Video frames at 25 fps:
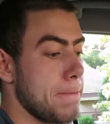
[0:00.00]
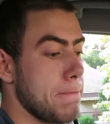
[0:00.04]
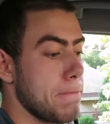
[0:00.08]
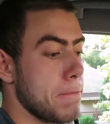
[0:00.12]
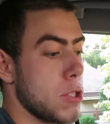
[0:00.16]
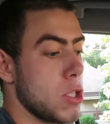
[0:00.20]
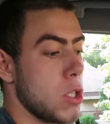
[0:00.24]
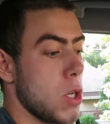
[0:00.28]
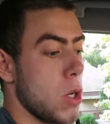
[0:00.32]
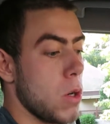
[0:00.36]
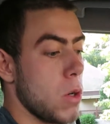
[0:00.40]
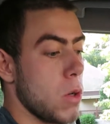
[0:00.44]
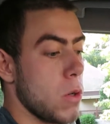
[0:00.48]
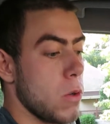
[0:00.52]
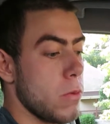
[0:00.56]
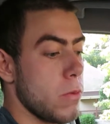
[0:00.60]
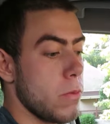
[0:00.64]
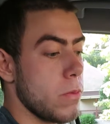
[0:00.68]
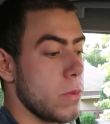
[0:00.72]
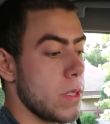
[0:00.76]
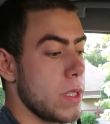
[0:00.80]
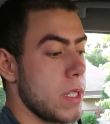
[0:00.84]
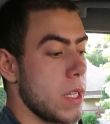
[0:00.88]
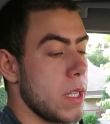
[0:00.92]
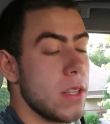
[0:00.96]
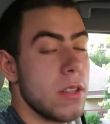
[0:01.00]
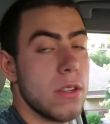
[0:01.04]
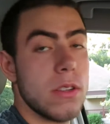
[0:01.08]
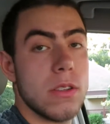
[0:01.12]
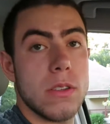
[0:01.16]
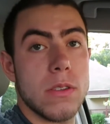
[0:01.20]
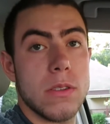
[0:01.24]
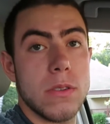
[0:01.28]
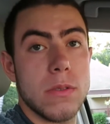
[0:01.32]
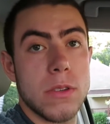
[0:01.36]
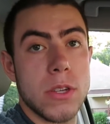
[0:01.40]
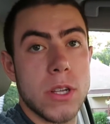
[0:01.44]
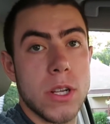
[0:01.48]
So did
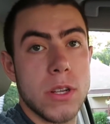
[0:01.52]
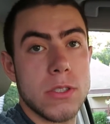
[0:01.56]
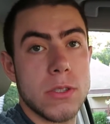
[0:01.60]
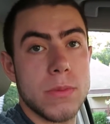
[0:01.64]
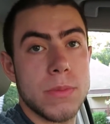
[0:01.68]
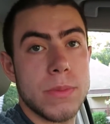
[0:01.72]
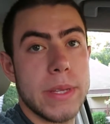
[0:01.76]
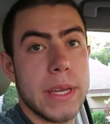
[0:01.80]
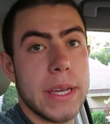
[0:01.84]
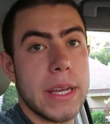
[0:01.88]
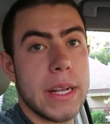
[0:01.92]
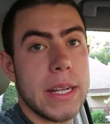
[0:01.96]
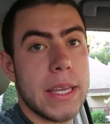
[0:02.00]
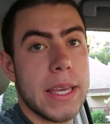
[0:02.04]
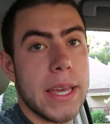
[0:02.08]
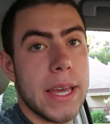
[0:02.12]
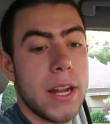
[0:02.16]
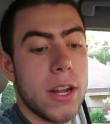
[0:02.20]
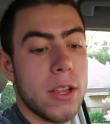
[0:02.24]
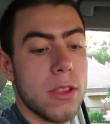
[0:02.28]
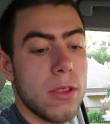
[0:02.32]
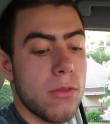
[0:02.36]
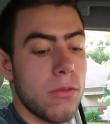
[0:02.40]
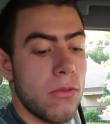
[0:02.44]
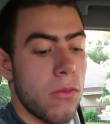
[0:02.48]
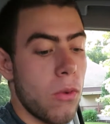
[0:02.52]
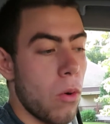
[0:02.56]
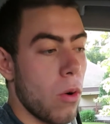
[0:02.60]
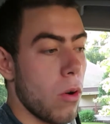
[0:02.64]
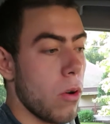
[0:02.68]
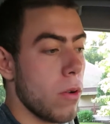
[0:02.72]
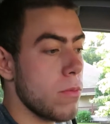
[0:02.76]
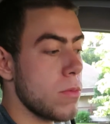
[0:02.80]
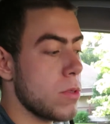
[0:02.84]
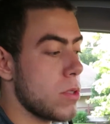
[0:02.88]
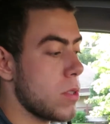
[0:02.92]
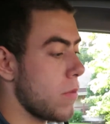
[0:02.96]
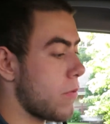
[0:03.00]
some digging again on the
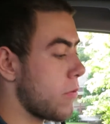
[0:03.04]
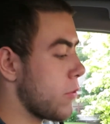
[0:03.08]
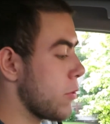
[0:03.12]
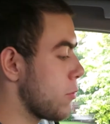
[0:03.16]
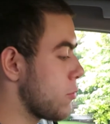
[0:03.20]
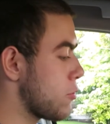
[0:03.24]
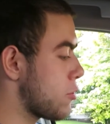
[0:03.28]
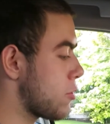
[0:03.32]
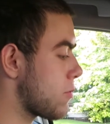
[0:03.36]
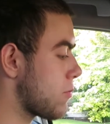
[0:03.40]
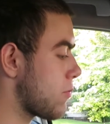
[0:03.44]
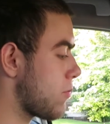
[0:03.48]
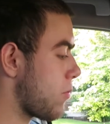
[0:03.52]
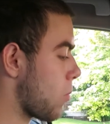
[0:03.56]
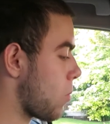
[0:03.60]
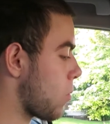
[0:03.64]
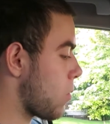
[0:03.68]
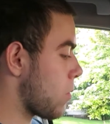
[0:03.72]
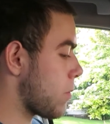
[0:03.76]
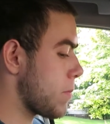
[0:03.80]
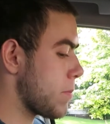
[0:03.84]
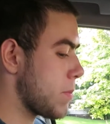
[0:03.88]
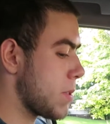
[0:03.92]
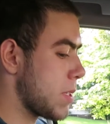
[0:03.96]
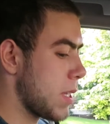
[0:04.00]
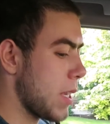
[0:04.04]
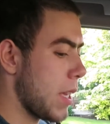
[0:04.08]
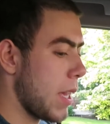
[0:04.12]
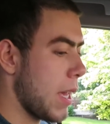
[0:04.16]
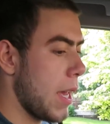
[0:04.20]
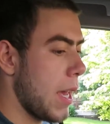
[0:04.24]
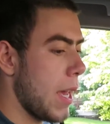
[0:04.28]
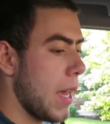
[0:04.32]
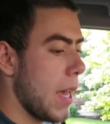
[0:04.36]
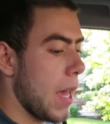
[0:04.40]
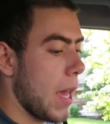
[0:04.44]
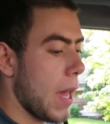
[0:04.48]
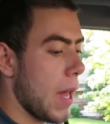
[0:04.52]
forums, the Fusion forums,
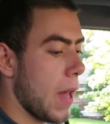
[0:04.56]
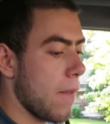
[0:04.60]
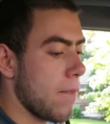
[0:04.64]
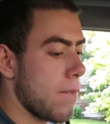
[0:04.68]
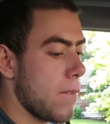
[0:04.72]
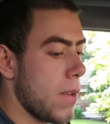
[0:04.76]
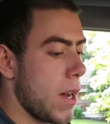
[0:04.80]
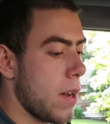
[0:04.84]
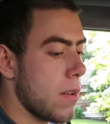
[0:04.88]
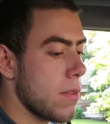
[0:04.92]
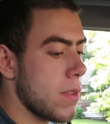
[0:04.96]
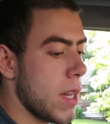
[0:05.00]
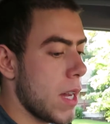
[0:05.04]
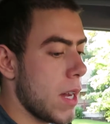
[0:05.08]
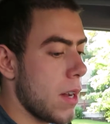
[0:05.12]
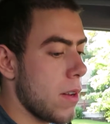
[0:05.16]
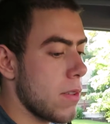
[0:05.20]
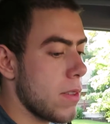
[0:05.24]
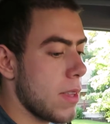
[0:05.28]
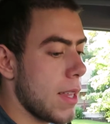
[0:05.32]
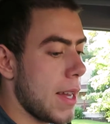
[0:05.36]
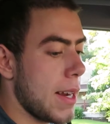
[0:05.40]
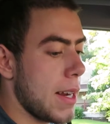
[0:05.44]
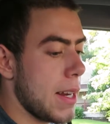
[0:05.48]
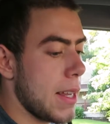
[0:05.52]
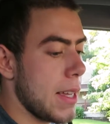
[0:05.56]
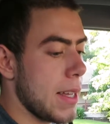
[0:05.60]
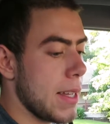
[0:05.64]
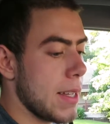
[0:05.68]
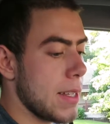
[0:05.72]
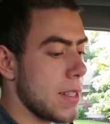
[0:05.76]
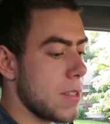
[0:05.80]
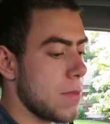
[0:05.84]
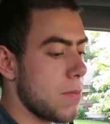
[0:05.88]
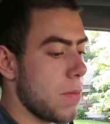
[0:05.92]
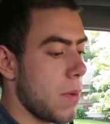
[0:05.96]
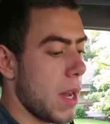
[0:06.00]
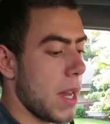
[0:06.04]
and found out that
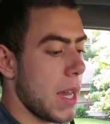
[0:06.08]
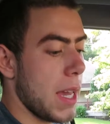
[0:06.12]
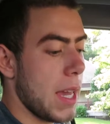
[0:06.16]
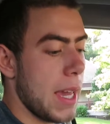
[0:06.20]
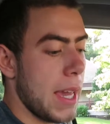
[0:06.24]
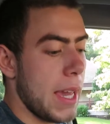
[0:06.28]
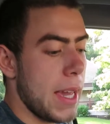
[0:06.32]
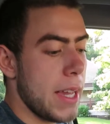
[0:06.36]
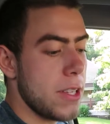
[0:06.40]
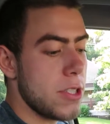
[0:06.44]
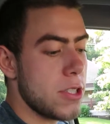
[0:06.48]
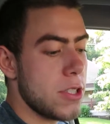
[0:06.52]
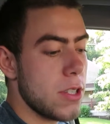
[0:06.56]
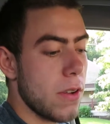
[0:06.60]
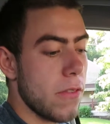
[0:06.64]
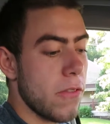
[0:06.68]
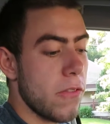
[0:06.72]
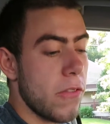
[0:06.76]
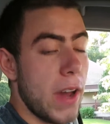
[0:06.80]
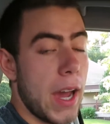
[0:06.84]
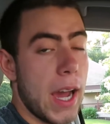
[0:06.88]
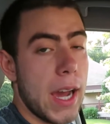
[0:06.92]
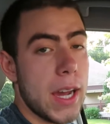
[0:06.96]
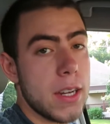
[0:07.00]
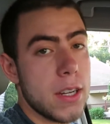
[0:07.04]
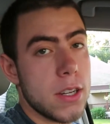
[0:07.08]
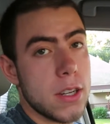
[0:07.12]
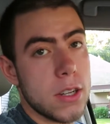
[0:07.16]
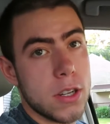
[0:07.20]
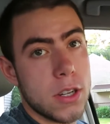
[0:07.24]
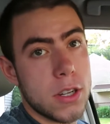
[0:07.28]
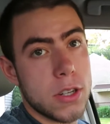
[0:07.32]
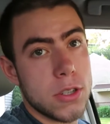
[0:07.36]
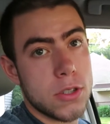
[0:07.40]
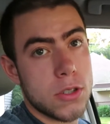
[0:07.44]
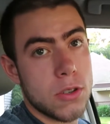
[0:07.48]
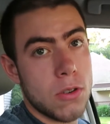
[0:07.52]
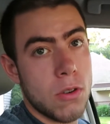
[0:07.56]
it's my HVAC
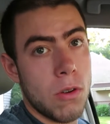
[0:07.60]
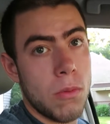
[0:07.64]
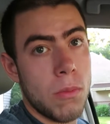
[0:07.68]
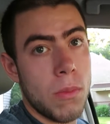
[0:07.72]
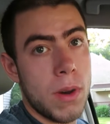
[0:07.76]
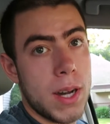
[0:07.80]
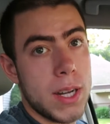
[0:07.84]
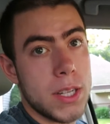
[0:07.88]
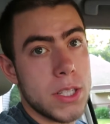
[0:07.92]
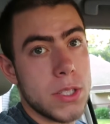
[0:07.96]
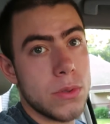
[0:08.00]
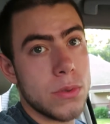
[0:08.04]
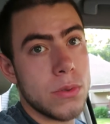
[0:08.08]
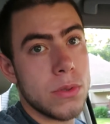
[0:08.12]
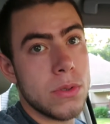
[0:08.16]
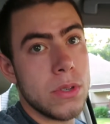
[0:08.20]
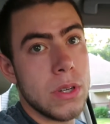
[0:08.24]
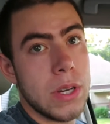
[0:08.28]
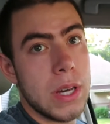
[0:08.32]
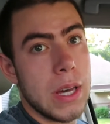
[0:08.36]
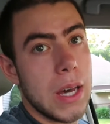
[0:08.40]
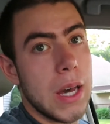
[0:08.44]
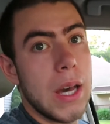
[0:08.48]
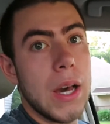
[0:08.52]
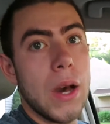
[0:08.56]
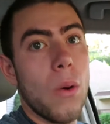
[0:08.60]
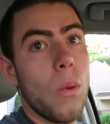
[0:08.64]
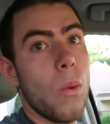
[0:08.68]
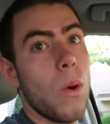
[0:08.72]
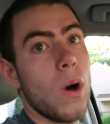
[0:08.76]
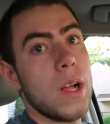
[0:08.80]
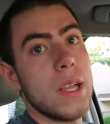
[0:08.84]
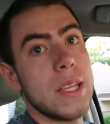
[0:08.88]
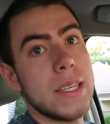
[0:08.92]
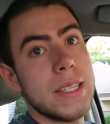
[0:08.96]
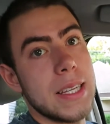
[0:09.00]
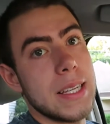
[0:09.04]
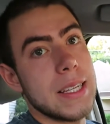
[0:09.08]
control module.
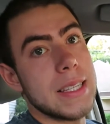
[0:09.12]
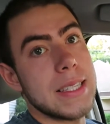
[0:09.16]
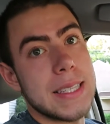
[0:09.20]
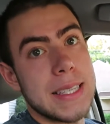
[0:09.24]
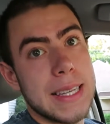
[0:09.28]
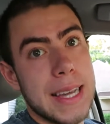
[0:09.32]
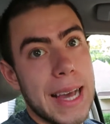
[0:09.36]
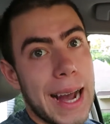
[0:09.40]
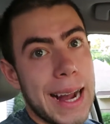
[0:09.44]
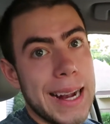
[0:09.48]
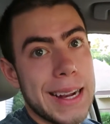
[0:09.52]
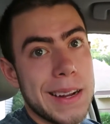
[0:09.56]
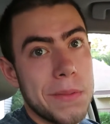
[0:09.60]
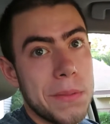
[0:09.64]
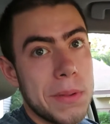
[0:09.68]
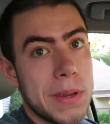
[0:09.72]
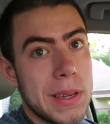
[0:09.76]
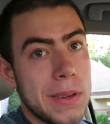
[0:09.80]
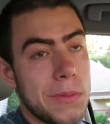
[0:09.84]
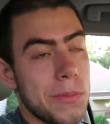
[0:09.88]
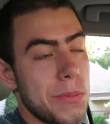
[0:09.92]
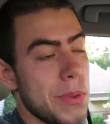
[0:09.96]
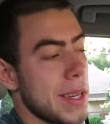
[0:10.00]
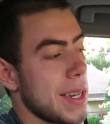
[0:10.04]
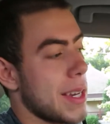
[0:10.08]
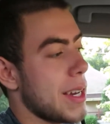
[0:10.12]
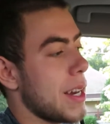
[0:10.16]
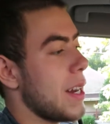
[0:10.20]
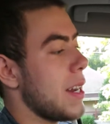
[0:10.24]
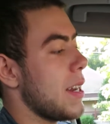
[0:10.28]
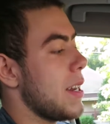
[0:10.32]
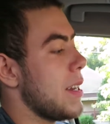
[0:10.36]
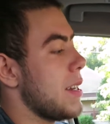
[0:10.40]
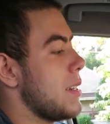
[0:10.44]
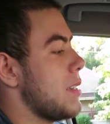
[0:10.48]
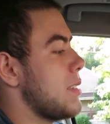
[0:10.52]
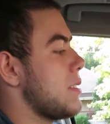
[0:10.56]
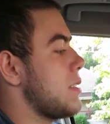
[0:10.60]
Well, at least it's gotta be,
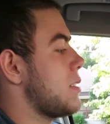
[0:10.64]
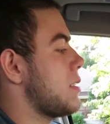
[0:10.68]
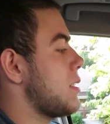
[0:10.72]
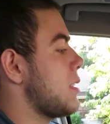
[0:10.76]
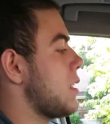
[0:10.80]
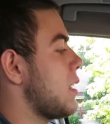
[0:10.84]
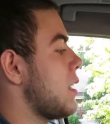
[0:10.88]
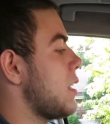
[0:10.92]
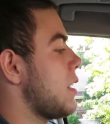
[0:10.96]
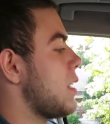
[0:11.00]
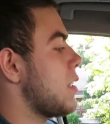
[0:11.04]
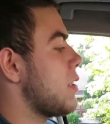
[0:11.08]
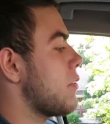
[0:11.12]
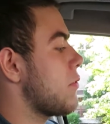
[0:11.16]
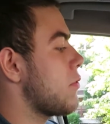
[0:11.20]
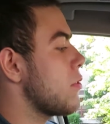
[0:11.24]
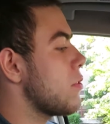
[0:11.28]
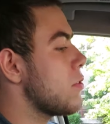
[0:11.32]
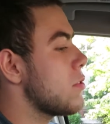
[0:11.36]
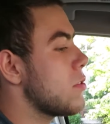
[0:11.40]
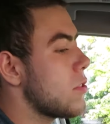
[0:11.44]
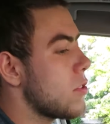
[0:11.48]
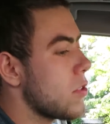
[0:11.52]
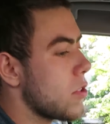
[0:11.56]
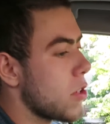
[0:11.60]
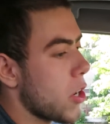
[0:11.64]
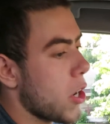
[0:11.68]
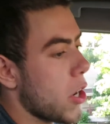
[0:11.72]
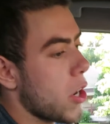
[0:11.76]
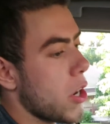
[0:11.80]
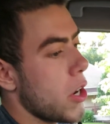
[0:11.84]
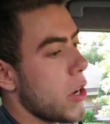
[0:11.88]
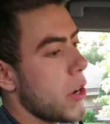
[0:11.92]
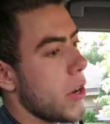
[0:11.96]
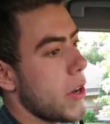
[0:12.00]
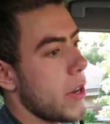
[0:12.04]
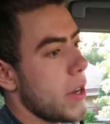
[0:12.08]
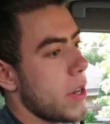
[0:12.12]
because fuses are
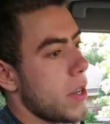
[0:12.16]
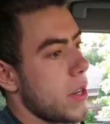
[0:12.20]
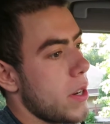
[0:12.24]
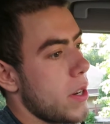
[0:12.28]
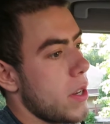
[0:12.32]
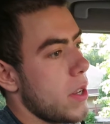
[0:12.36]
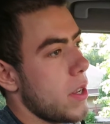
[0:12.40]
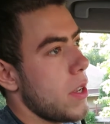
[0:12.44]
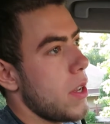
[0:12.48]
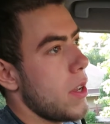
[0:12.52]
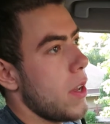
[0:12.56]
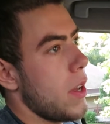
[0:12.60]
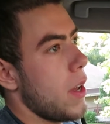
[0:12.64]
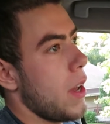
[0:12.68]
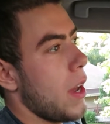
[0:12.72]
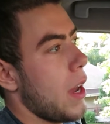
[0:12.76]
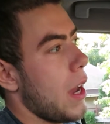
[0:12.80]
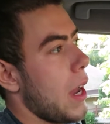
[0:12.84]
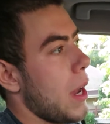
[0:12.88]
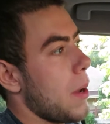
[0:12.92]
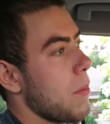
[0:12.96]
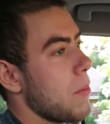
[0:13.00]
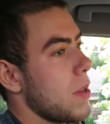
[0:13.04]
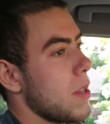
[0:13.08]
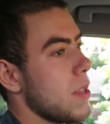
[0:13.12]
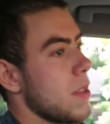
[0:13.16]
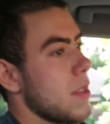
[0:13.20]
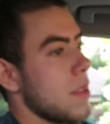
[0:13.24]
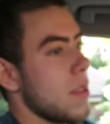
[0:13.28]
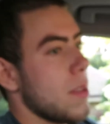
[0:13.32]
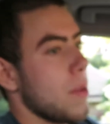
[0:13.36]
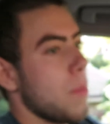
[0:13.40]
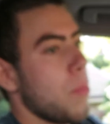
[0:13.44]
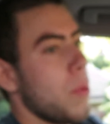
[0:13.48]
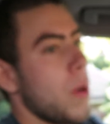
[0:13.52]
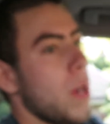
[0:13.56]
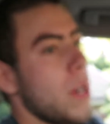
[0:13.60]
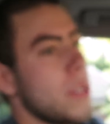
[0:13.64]
good. I mean,
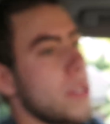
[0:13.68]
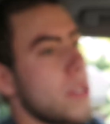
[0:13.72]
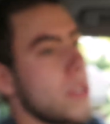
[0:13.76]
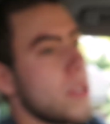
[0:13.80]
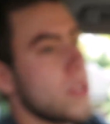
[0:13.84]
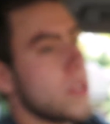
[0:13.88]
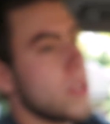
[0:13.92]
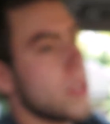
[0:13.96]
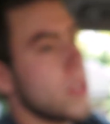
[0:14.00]
the pressure's